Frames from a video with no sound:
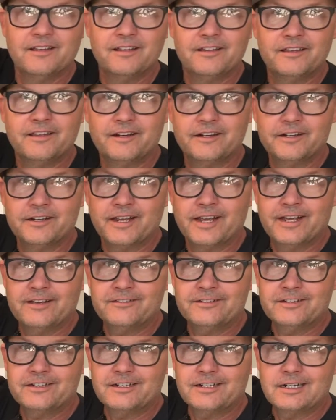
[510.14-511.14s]
there you have
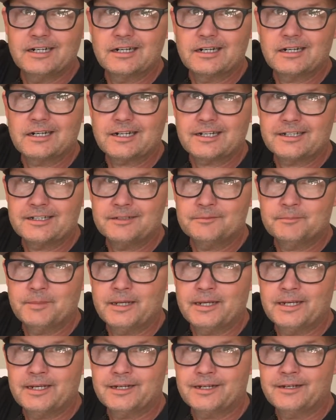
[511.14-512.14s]
it, clean
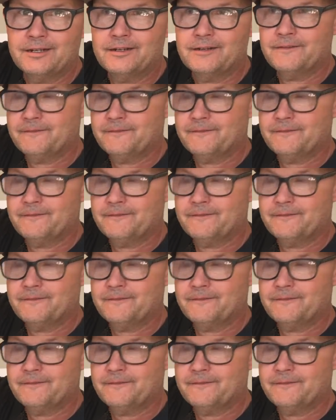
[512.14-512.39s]
bag.